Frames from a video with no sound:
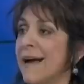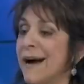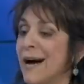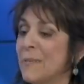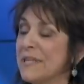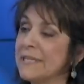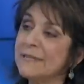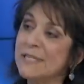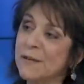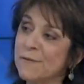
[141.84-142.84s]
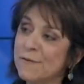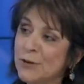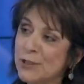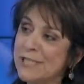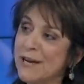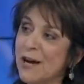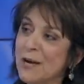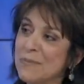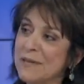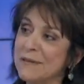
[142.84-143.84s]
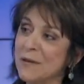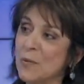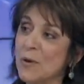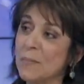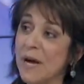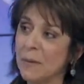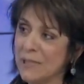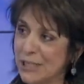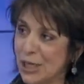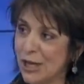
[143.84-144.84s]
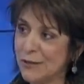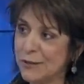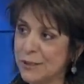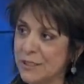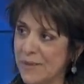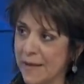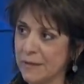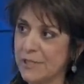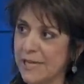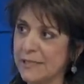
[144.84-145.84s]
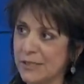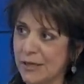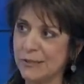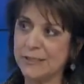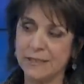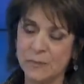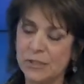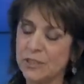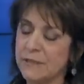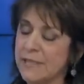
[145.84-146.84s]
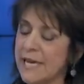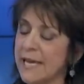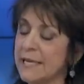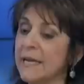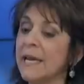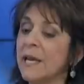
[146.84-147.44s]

uh, but this is the first time that there were public dollars, tobacco tax dollars, as Michelle said,